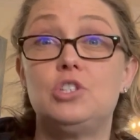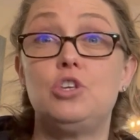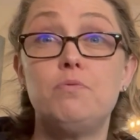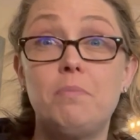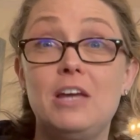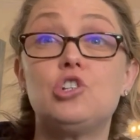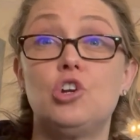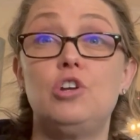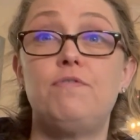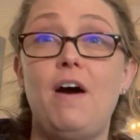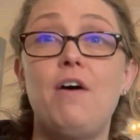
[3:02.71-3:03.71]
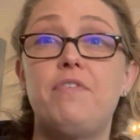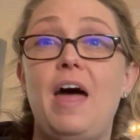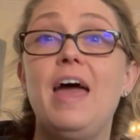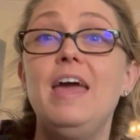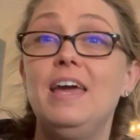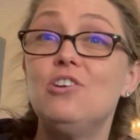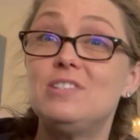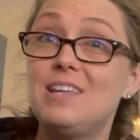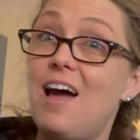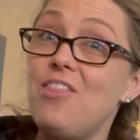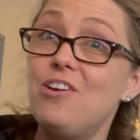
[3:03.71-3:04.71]
So you make sure you file for that. Here's
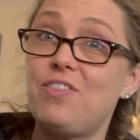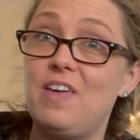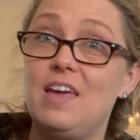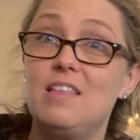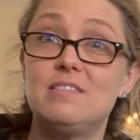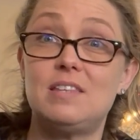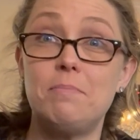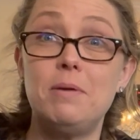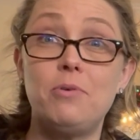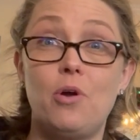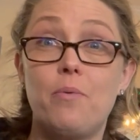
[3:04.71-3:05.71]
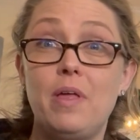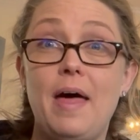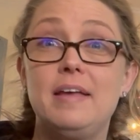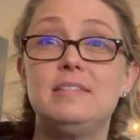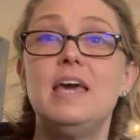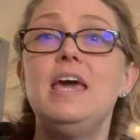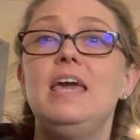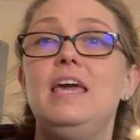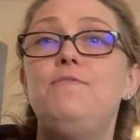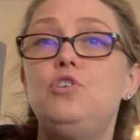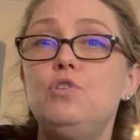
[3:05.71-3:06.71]
the other thing some people don't realize.
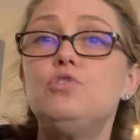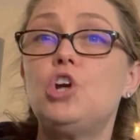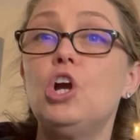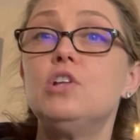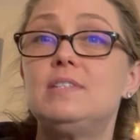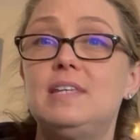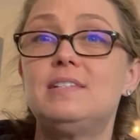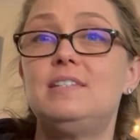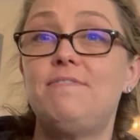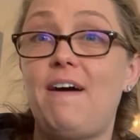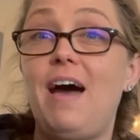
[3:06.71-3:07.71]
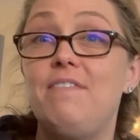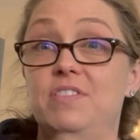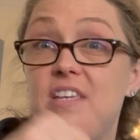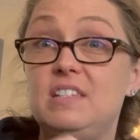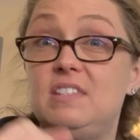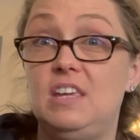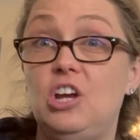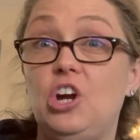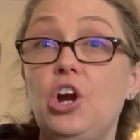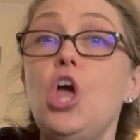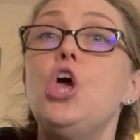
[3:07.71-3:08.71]
If you turn 65 this
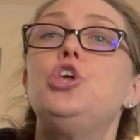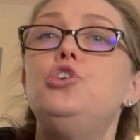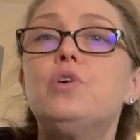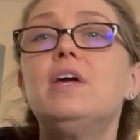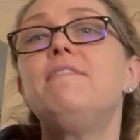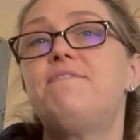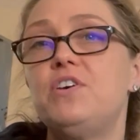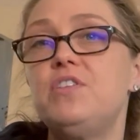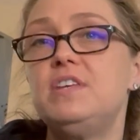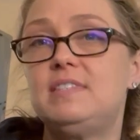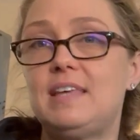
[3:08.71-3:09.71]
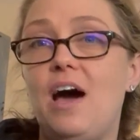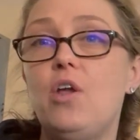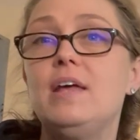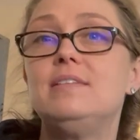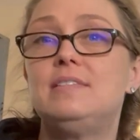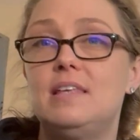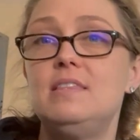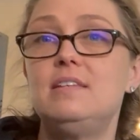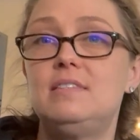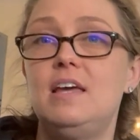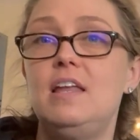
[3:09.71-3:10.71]
year, you can fill this out and send
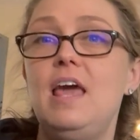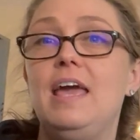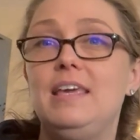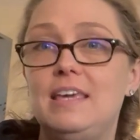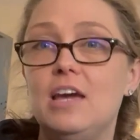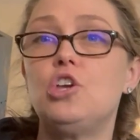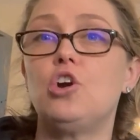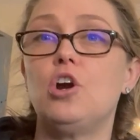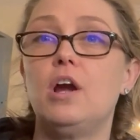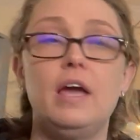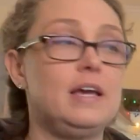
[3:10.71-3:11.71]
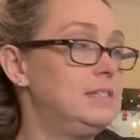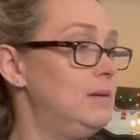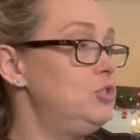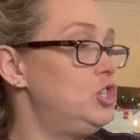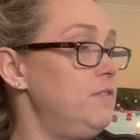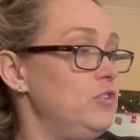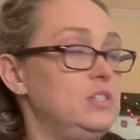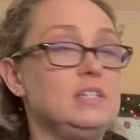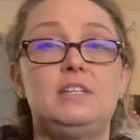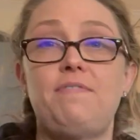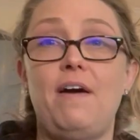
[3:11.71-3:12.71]
this in and get your exemption for
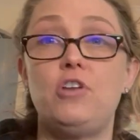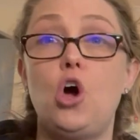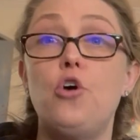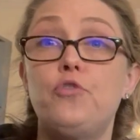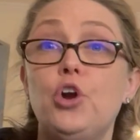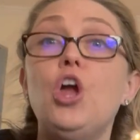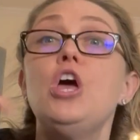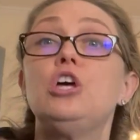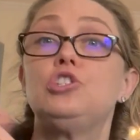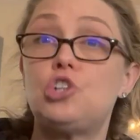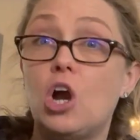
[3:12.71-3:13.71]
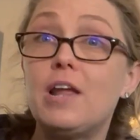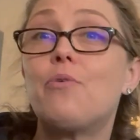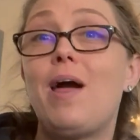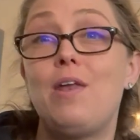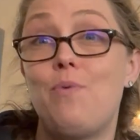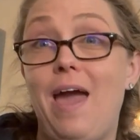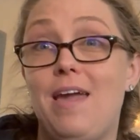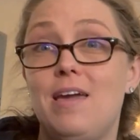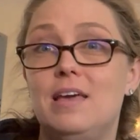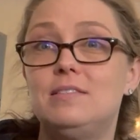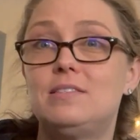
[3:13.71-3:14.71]
65 and over starting right
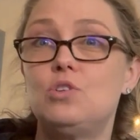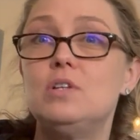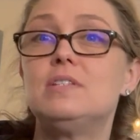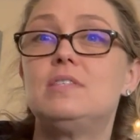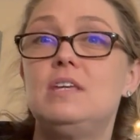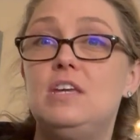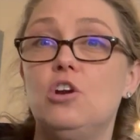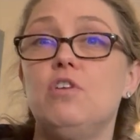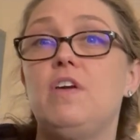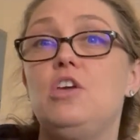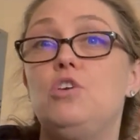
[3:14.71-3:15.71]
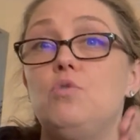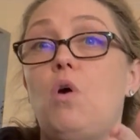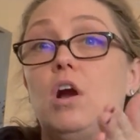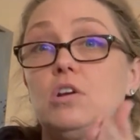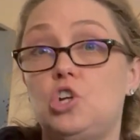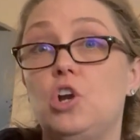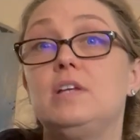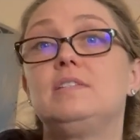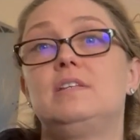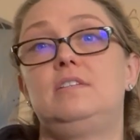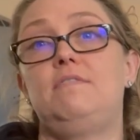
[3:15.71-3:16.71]
away, as soon as the year that you are turning
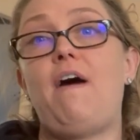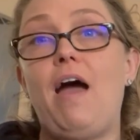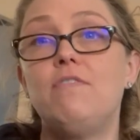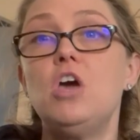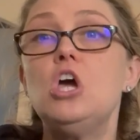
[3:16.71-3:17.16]
65.